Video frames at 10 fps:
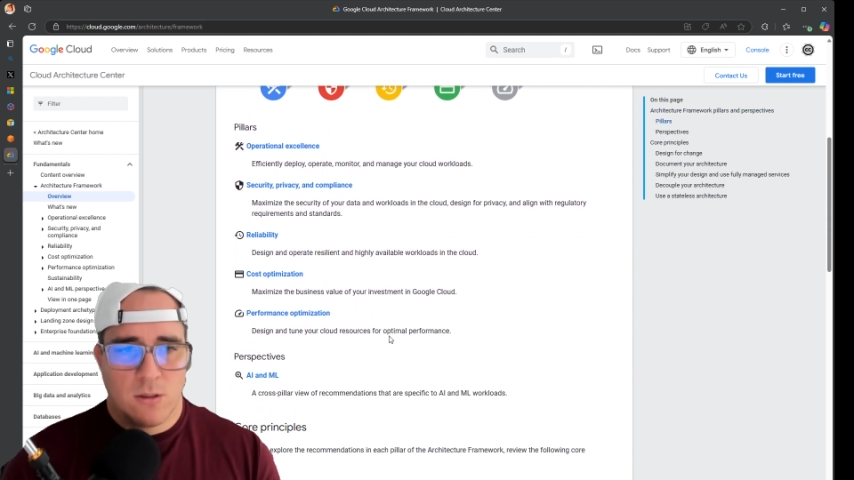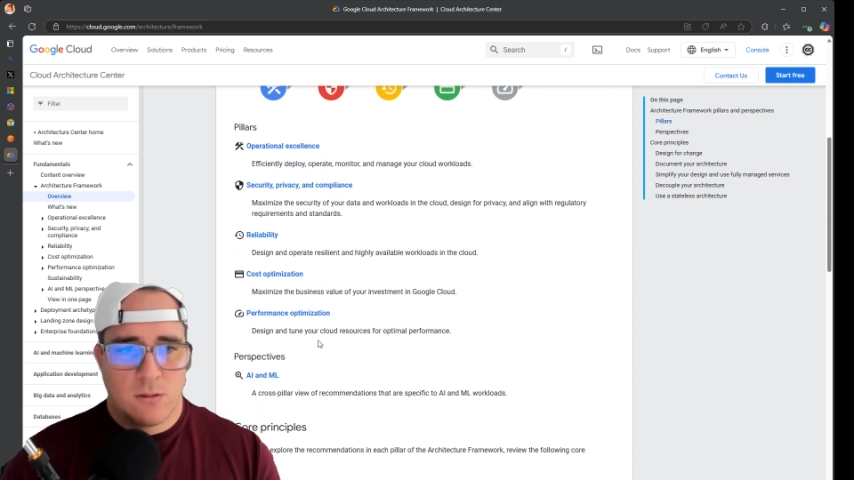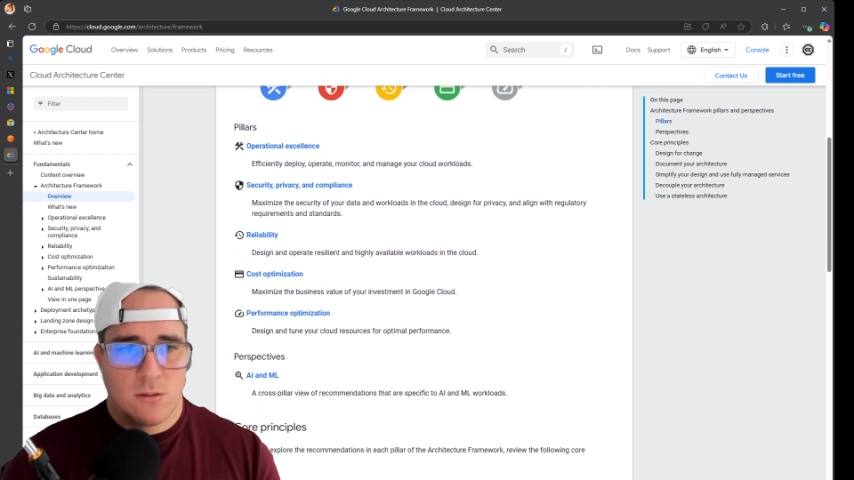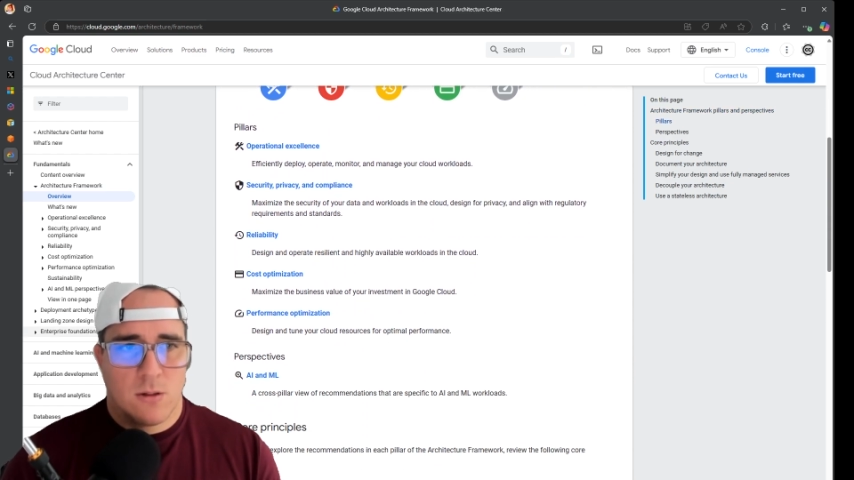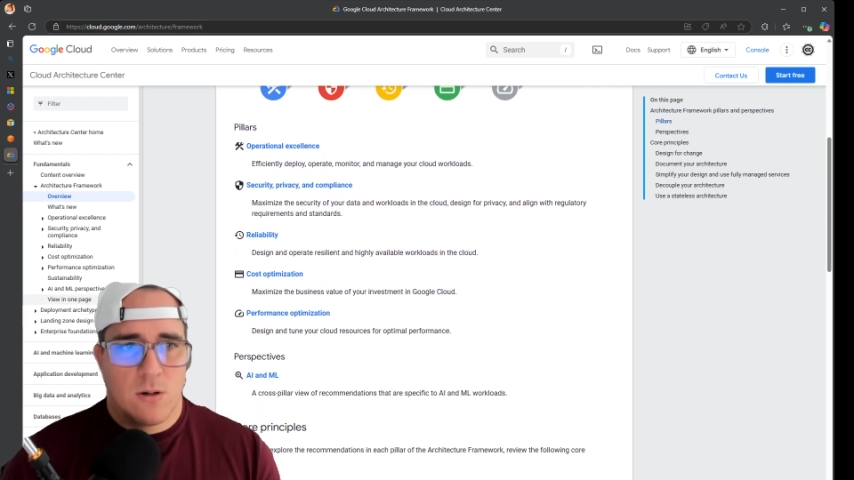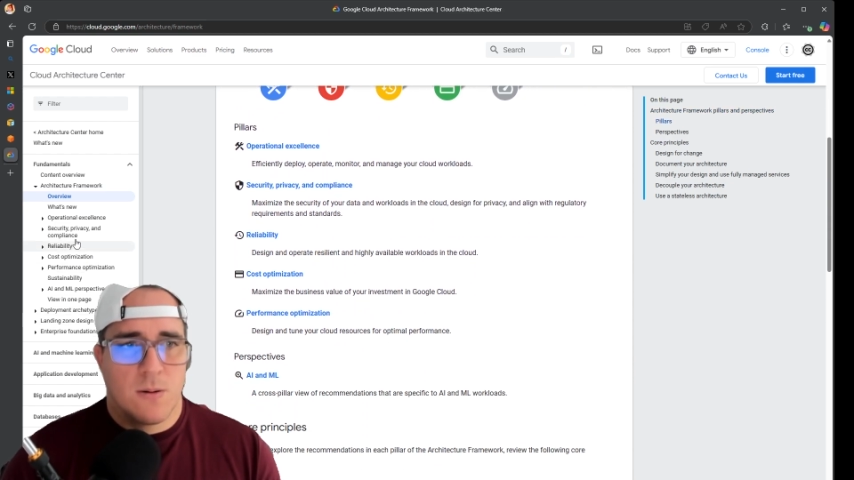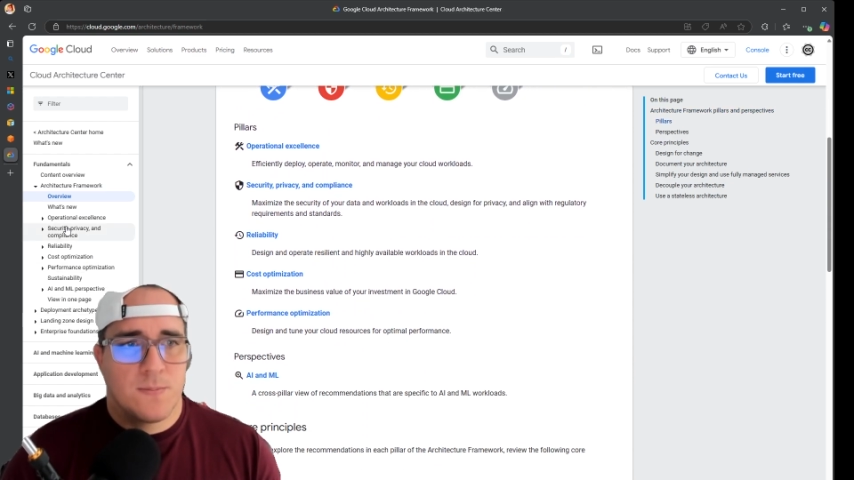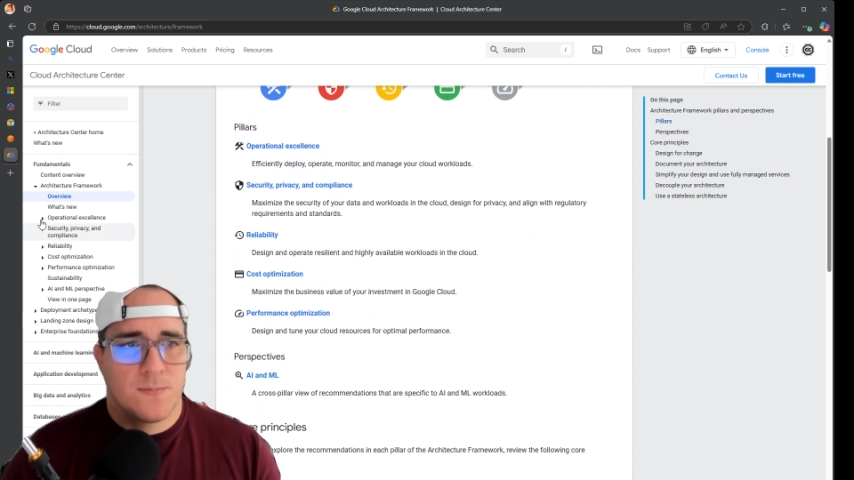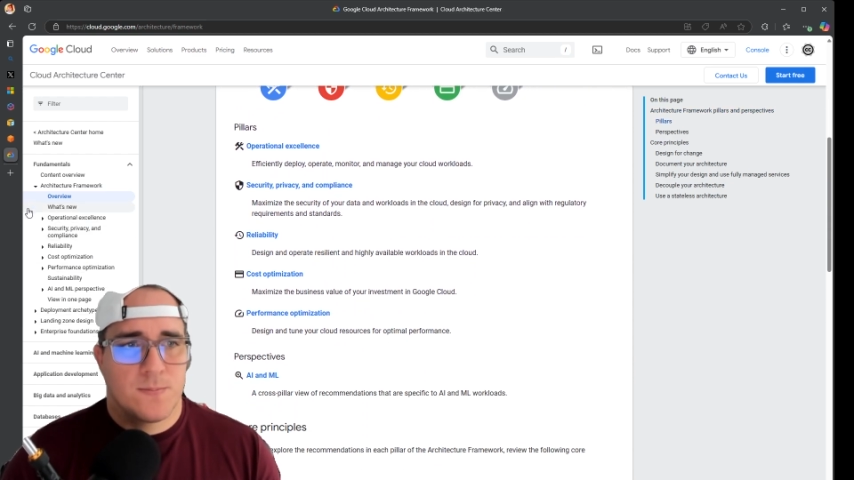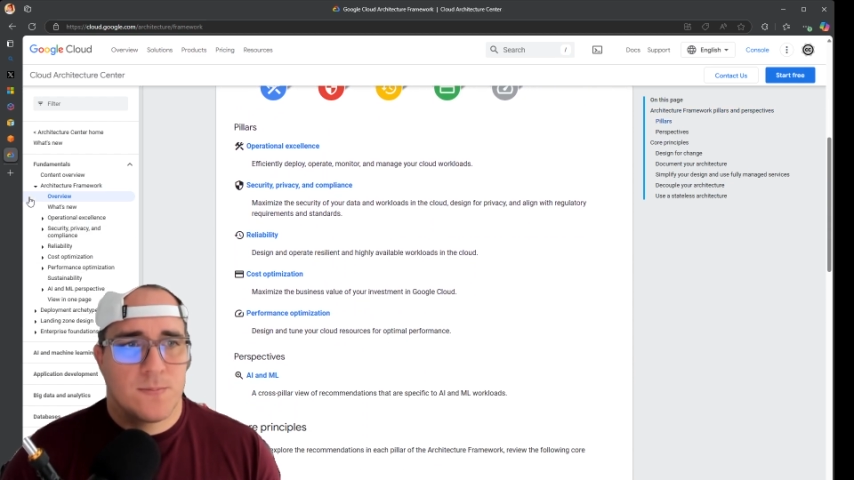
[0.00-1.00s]
Oh,
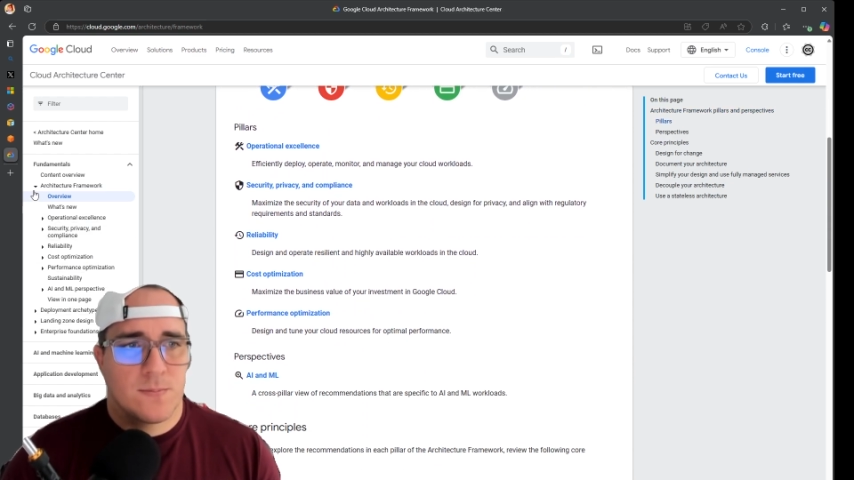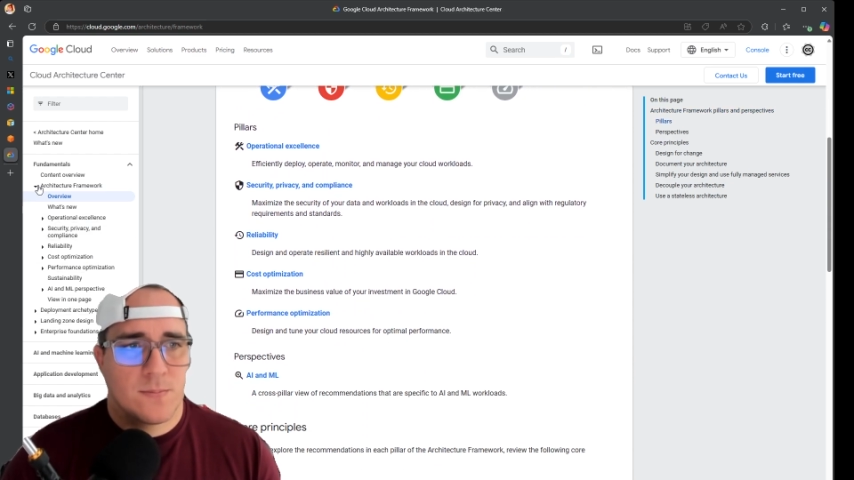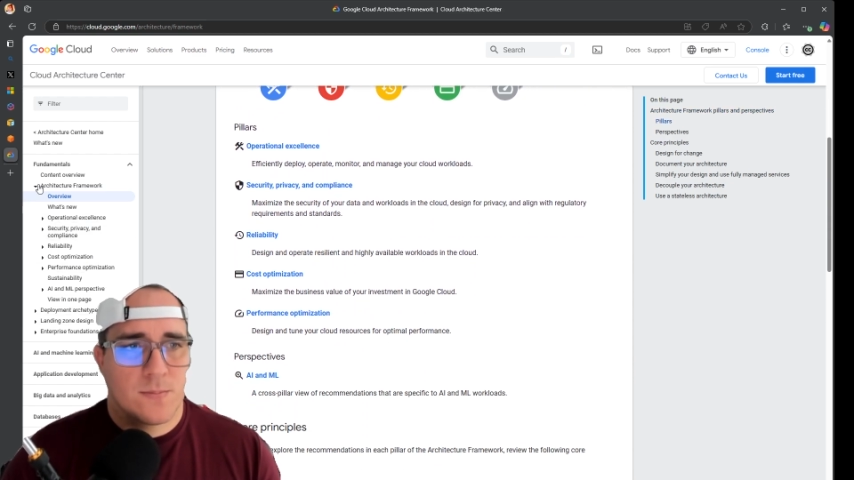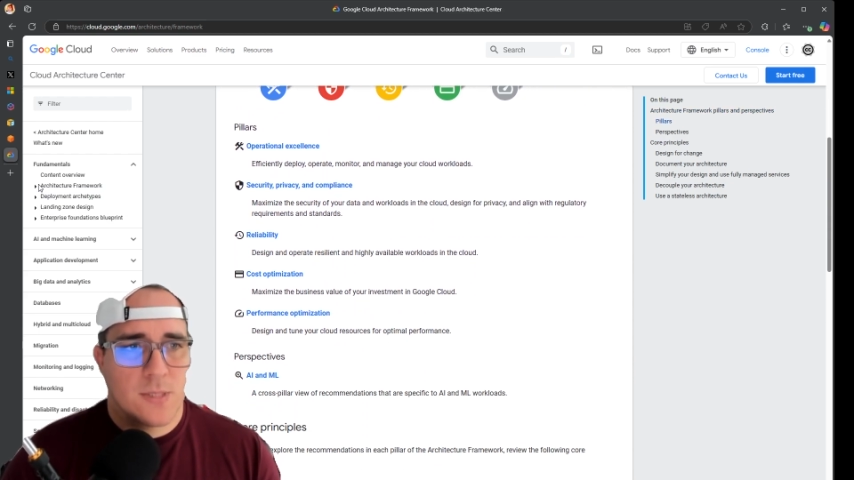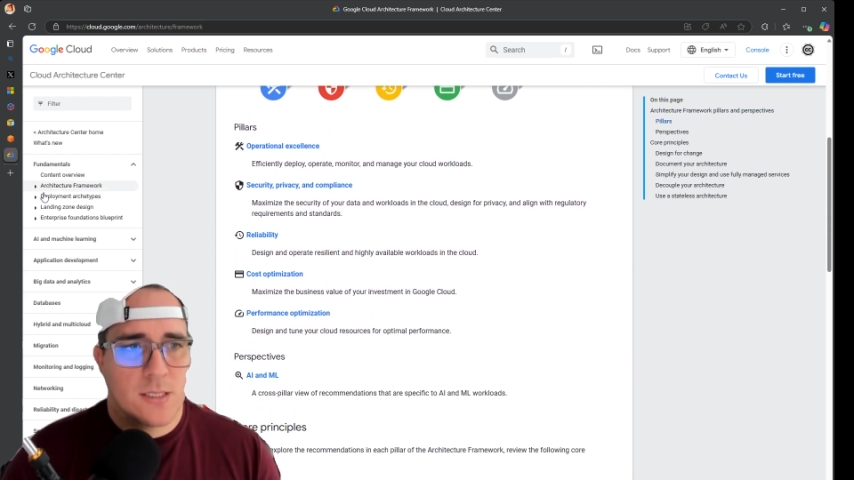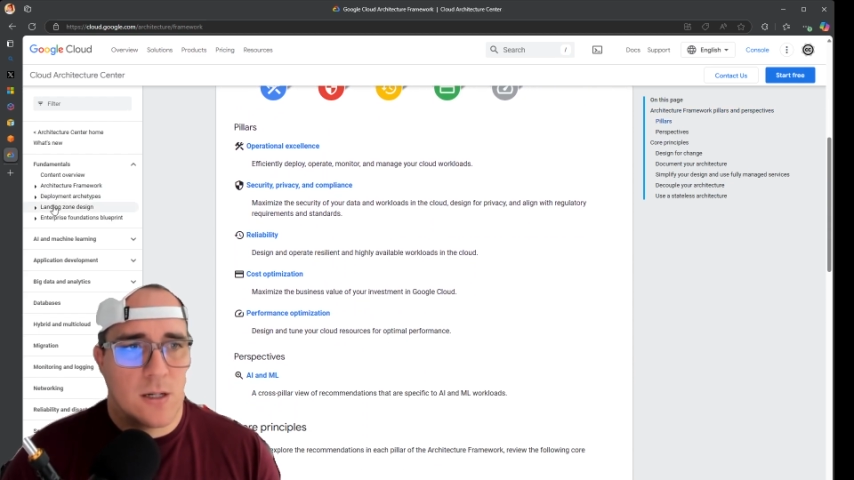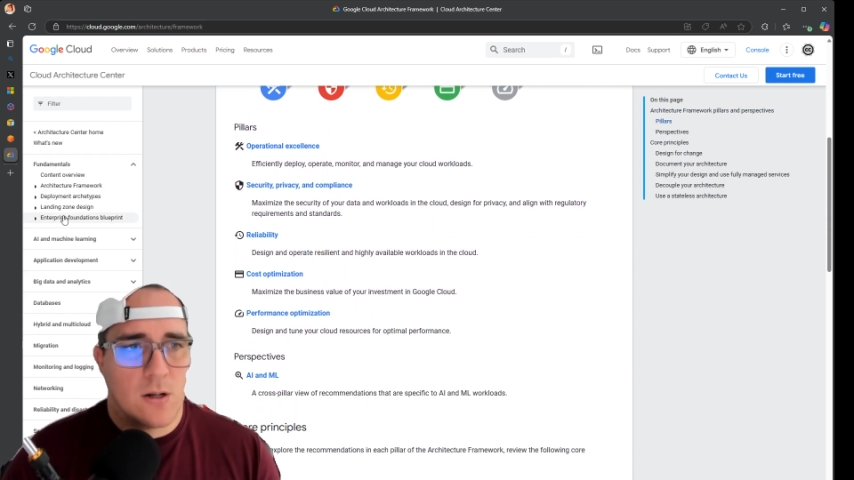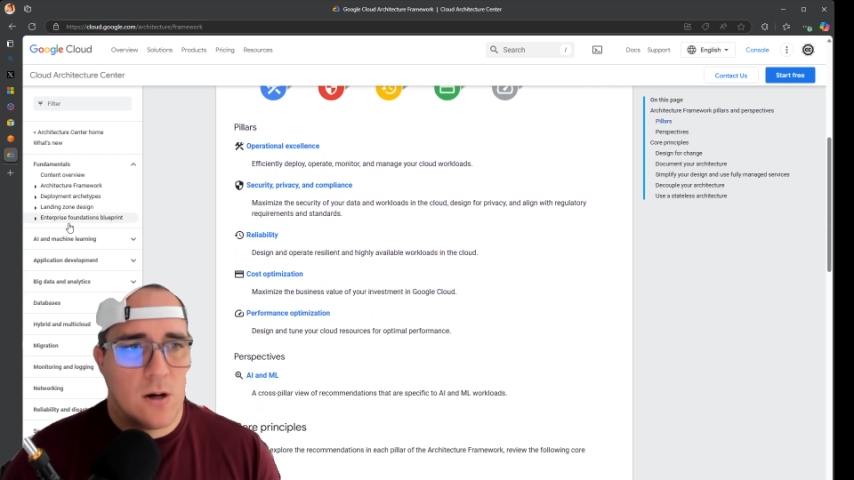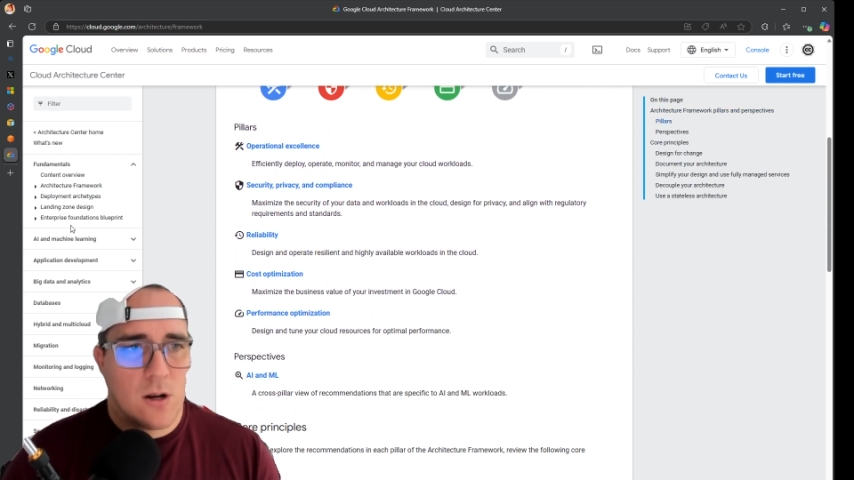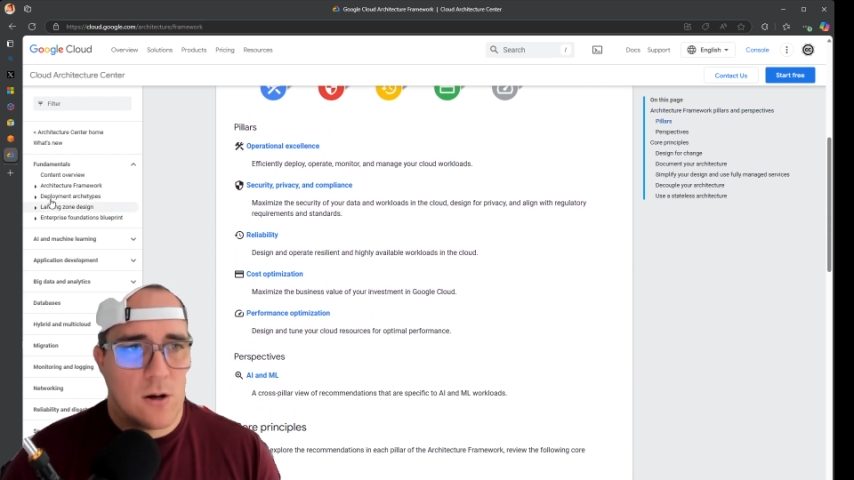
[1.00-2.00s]
there's a
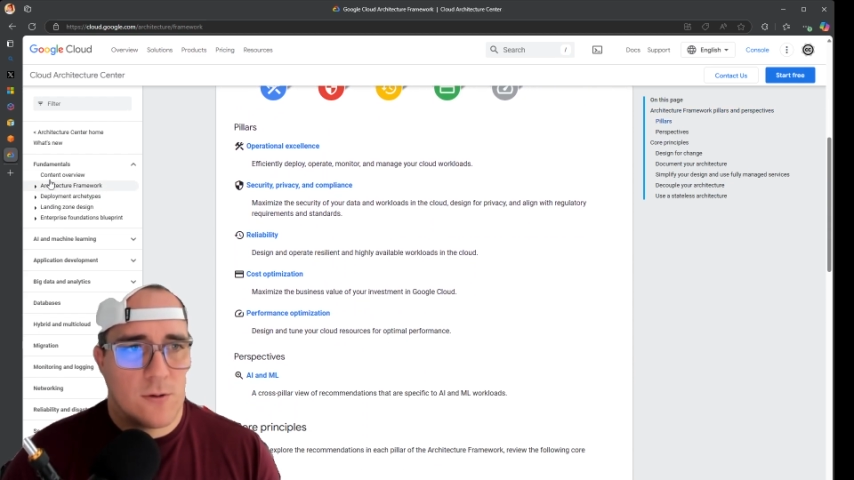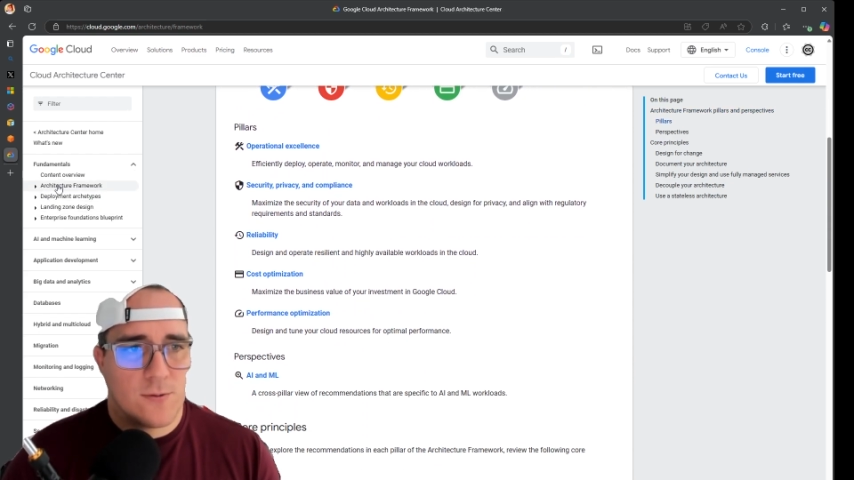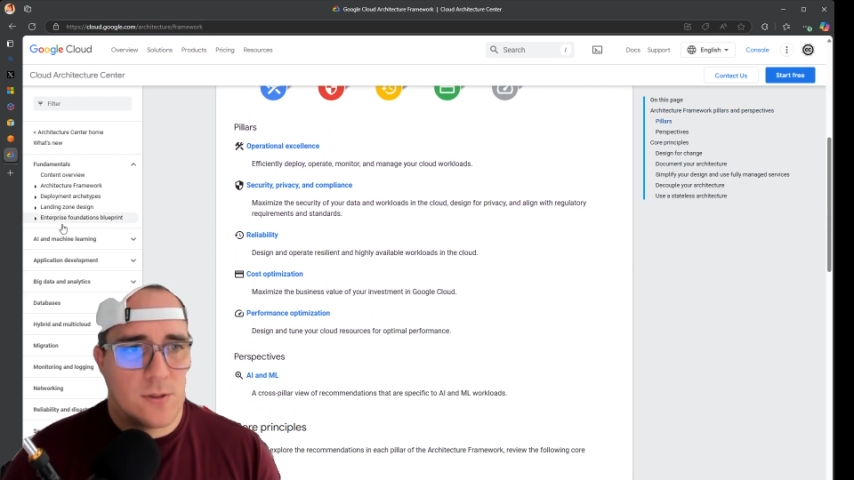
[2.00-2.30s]
lot of,